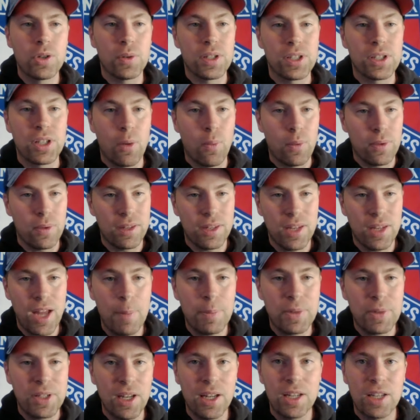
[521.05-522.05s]
We'll start with the
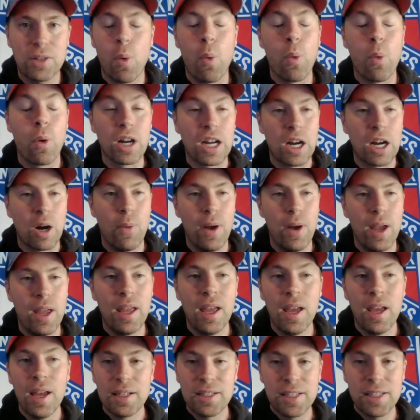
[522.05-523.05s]
top six. We'll work our
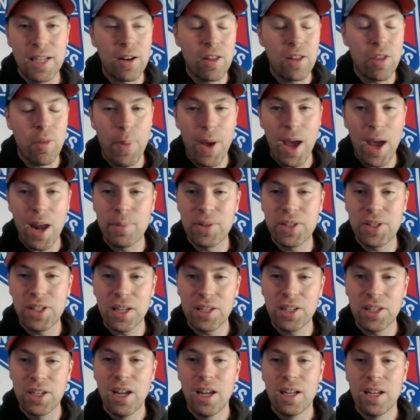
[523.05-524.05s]
way down to the bottom
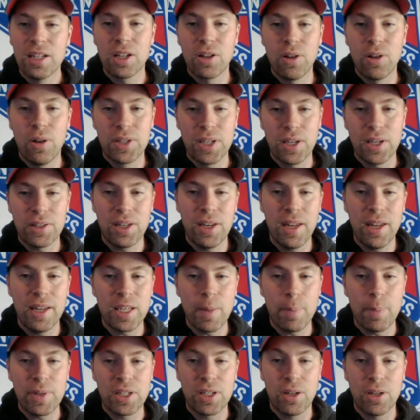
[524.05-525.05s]
six to close out today's
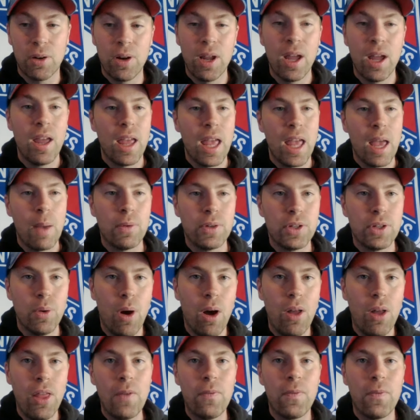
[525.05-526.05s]
episode, and we'll do
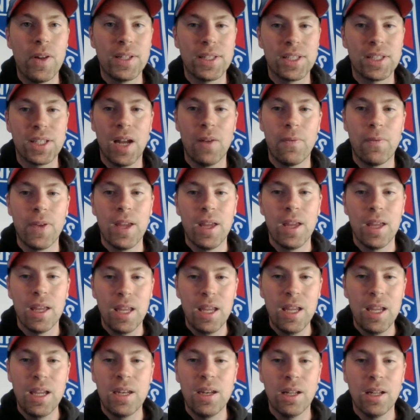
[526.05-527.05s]
all that fun stuff
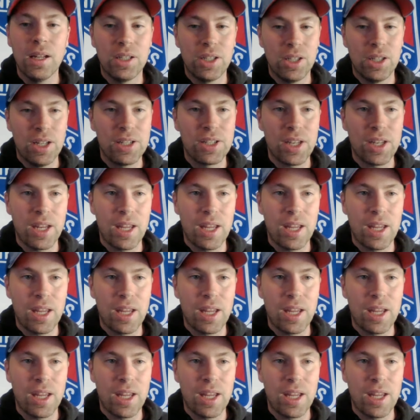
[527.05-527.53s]
in just